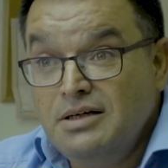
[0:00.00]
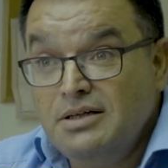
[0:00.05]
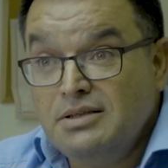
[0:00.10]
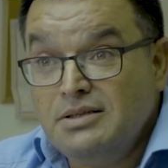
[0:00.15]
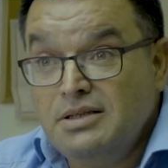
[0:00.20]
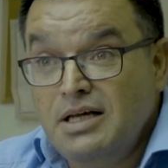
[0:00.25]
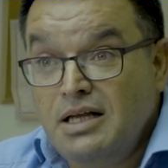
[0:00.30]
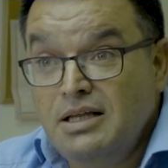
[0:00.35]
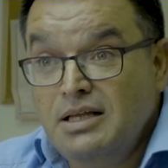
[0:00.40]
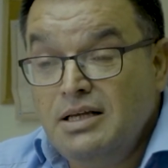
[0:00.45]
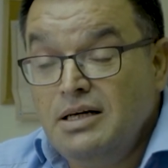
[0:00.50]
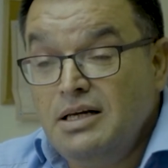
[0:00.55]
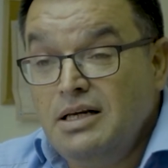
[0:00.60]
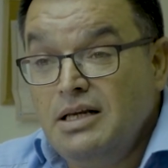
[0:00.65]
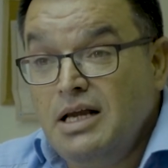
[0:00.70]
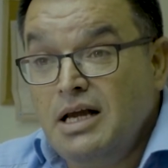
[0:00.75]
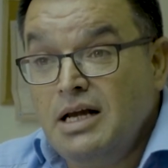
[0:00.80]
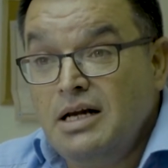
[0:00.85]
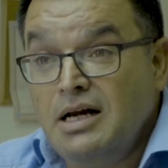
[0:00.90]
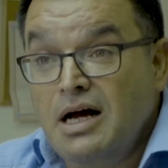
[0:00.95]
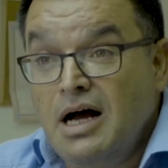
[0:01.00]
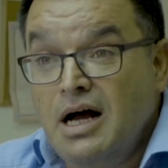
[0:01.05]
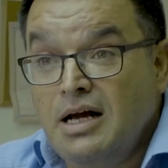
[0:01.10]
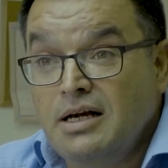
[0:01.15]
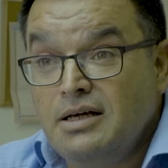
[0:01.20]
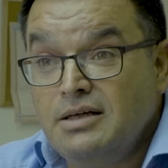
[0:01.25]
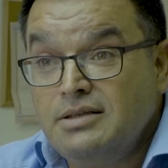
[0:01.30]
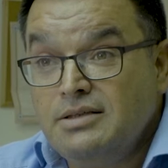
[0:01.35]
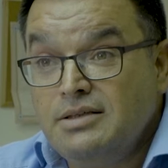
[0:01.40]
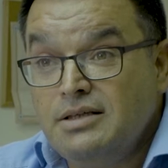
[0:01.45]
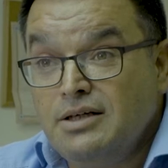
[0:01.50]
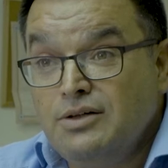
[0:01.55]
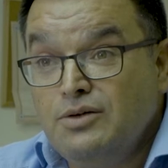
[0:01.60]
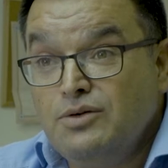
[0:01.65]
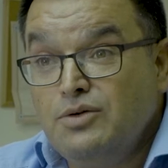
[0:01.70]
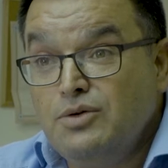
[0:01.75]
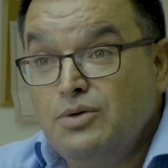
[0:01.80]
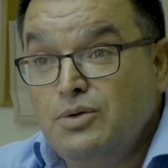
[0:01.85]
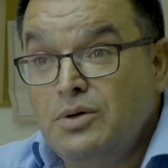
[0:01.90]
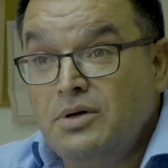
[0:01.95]
Suddenly, a guy
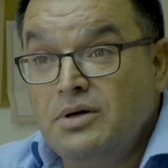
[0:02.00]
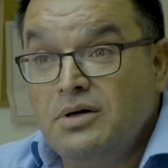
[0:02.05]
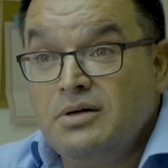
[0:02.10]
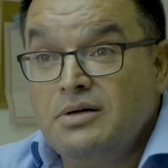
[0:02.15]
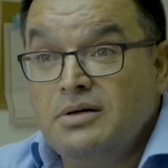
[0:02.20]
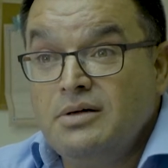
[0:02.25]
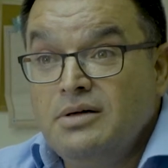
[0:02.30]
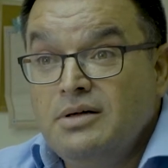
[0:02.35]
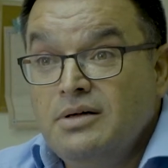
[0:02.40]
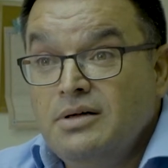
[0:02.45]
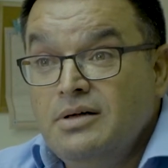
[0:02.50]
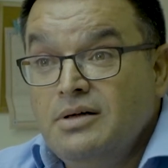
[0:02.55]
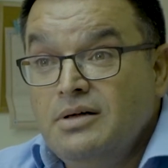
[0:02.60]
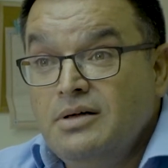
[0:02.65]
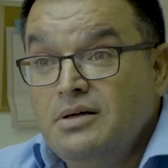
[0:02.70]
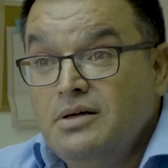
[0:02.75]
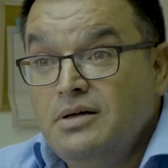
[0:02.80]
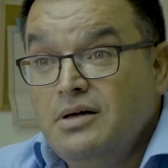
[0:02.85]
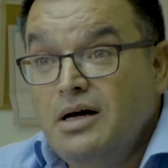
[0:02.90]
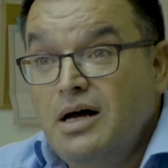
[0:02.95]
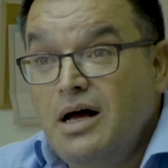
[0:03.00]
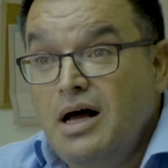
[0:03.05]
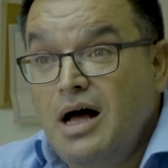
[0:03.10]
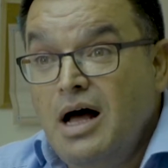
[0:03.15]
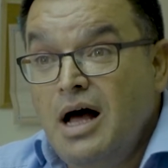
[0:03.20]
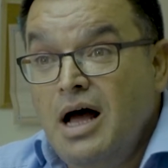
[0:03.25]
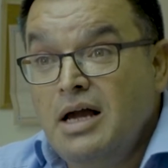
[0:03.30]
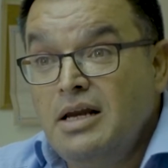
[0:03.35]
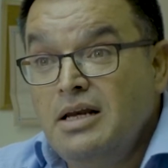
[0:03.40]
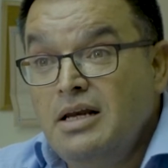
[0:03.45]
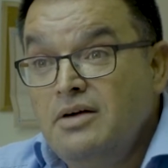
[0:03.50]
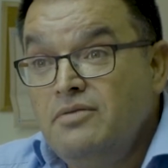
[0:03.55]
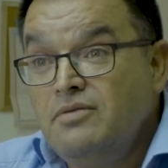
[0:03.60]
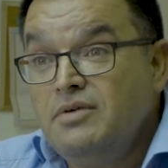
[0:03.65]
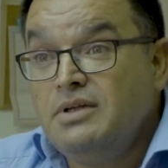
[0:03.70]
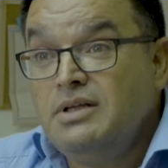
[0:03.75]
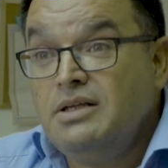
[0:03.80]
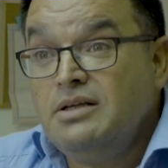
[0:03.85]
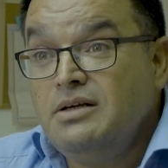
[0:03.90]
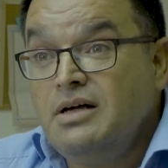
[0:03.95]
said to her, I
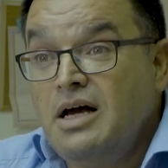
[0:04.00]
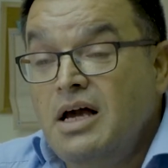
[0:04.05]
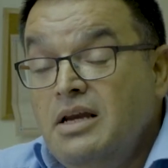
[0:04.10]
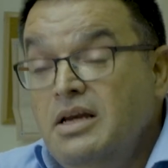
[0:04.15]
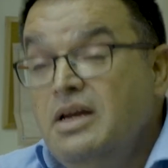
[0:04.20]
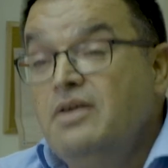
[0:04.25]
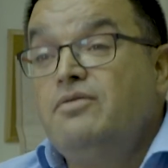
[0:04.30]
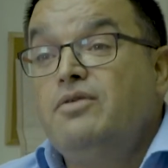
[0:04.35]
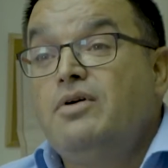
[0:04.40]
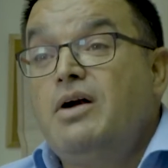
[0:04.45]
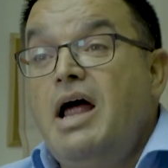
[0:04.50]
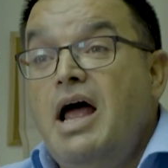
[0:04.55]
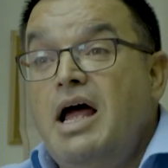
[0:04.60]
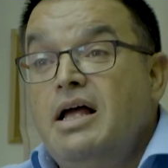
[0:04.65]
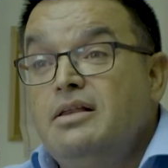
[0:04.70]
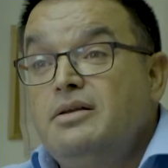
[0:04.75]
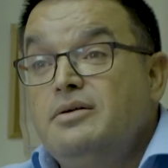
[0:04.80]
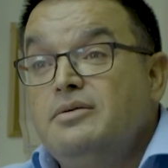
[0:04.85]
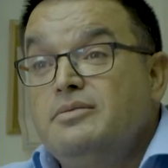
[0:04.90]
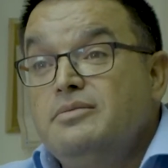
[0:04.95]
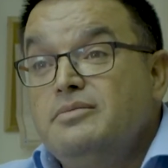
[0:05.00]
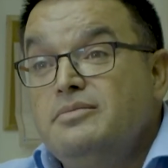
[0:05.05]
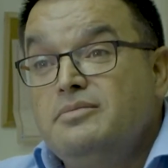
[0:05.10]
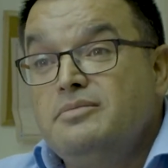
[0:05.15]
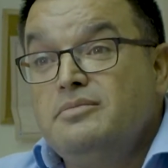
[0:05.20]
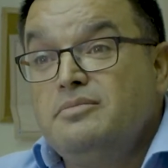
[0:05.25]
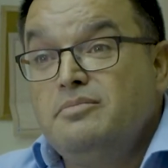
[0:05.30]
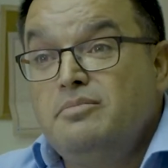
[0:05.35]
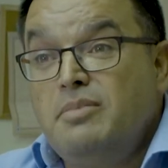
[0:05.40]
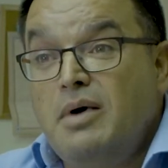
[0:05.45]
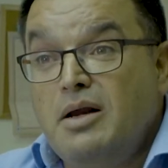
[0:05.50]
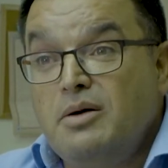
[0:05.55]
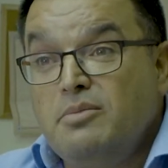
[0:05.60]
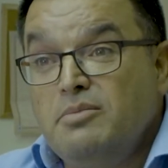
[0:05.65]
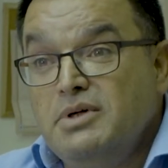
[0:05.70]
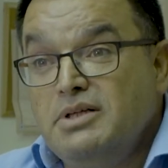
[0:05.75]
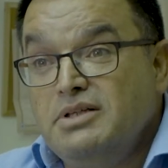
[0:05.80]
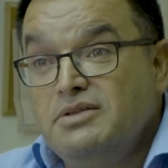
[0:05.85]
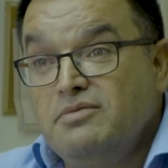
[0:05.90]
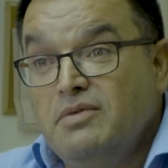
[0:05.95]
never, I never had bar
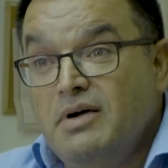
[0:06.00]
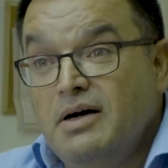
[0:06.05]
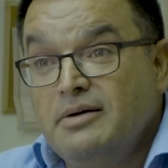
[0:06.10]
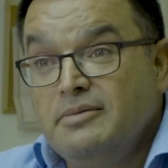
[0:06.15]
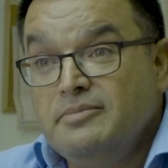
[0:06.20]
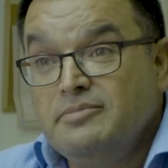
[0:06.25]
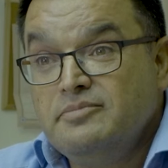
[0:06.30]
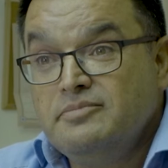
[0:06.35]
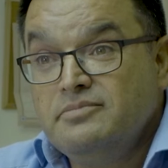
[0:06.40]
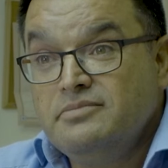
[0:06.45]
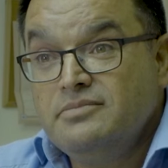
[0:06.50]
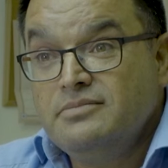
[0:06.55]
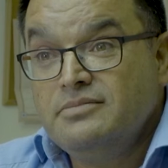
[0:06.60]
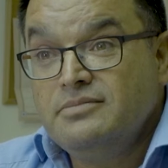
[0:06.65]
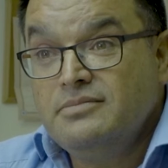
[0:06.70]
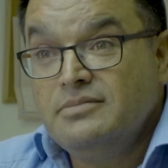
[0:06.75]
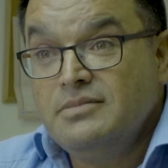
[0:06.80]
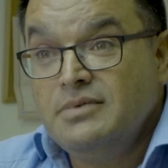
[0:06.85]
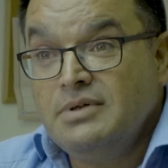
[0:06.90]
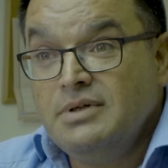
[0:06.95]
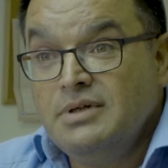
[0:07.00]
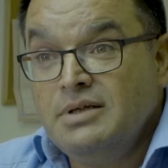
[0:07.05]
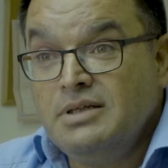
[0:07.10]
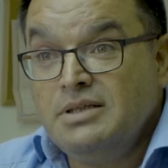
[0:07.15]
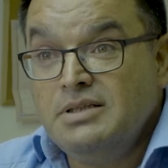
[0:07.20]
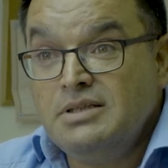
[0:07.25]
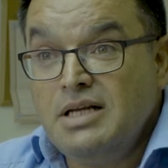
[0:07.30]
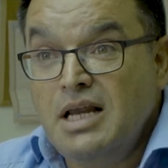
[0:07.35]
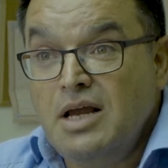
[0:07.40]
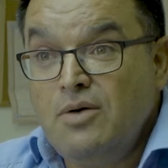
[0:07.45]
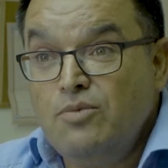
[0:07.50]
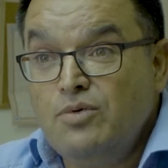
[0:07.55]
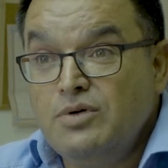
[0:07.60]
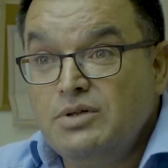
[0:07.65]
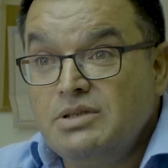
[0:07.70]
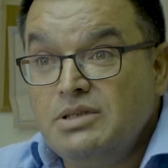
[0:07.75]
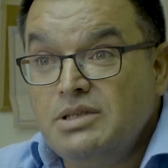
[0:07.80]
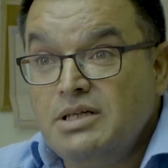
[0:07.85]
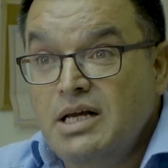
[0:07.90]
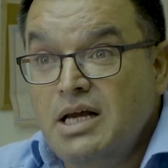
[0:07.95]
mitzvah. His name
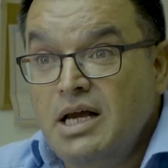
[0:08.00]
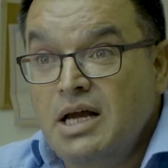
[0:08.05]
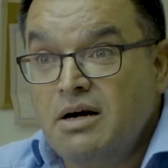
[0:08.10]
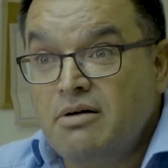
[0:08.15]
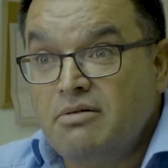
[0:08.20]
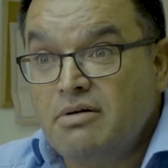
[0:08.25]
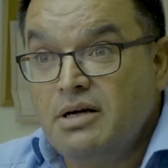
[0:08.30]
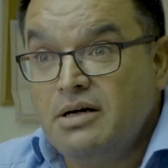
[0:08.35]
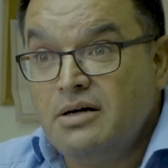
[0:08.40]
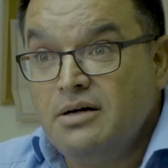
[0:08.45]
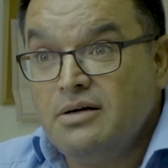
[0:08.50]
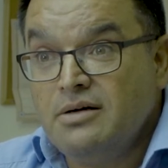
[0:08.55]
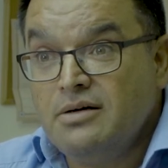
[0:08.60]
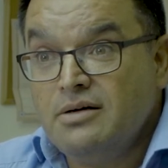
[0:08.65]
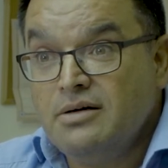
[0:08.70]
was Eric.